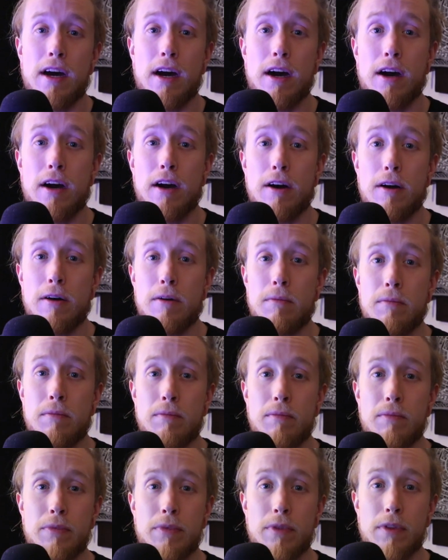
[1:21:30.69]

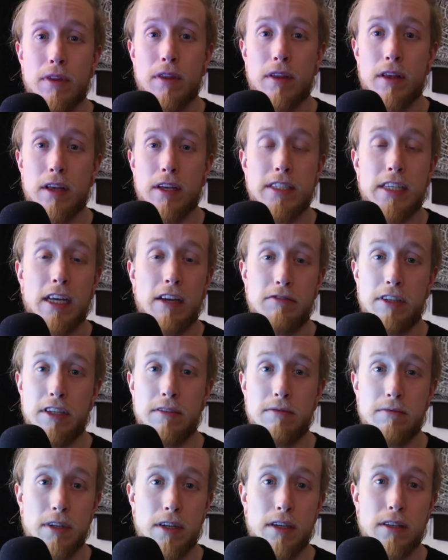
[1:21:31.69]
um,
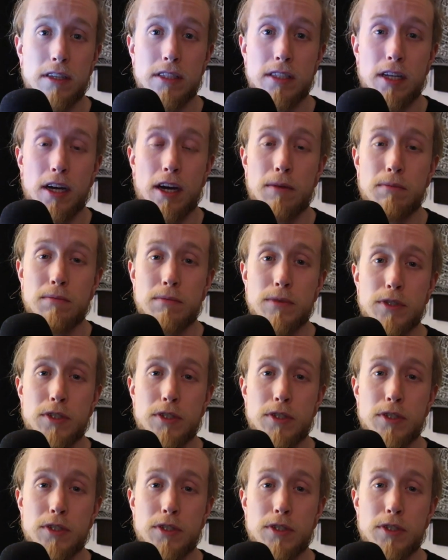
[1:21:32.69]
safety in this time.